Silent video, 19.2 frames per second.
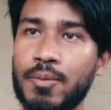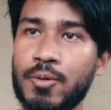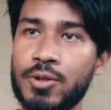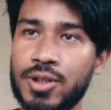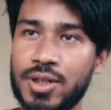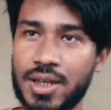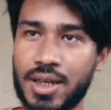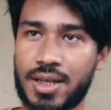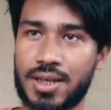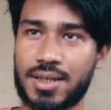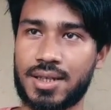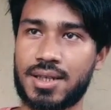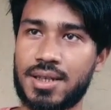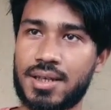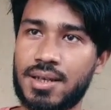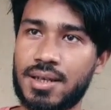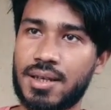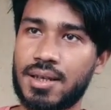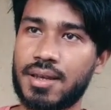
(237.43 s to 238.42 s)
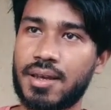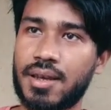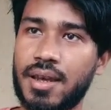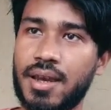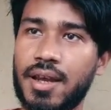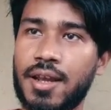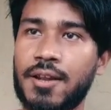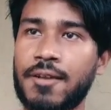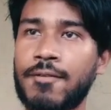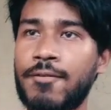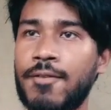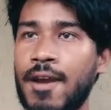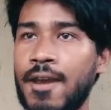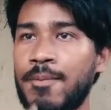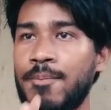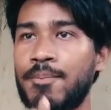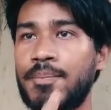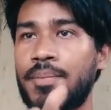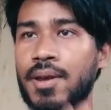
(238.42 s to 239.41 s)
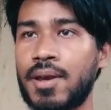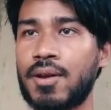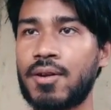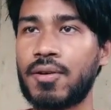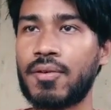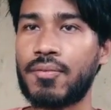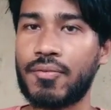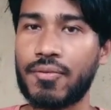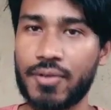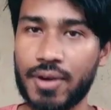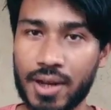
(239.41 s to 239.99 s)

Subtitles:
sticks and five pair of